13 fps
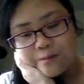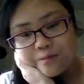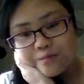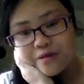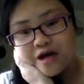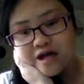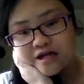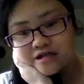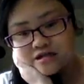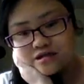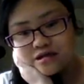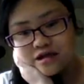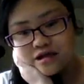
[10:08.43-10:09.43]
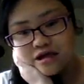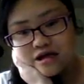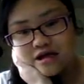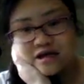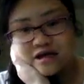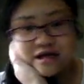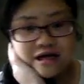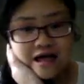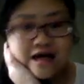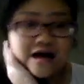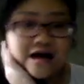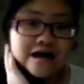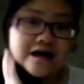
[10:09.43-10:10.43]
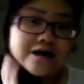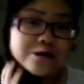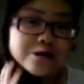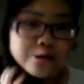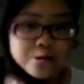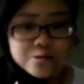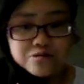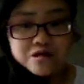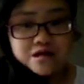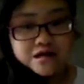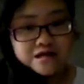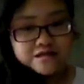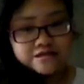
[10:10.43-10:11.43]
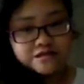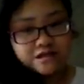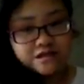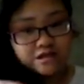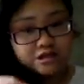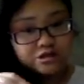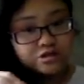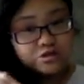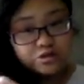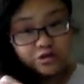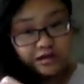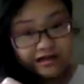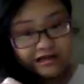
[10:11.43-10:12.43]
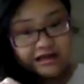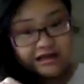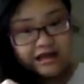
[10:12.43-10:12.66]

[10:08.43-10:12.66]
But I hope you guys enjoyed